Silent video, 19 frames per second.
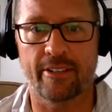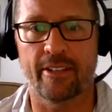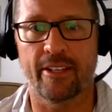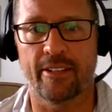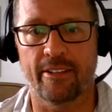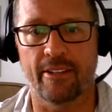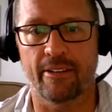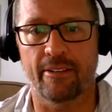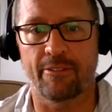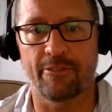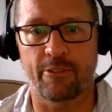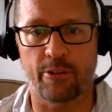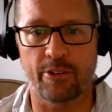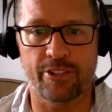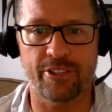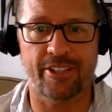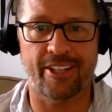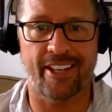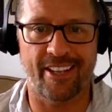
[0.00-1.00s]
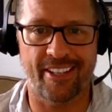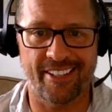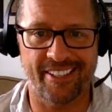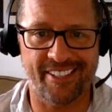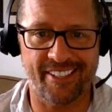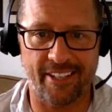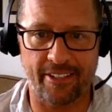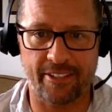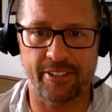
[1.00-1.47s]
in their first
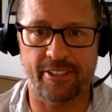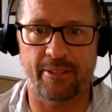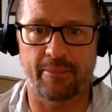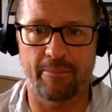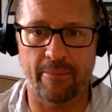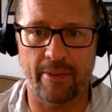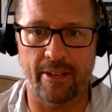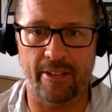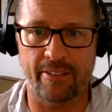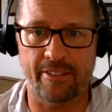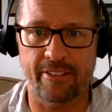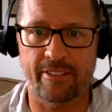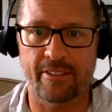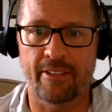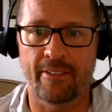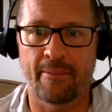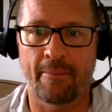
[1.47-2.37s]
6 months,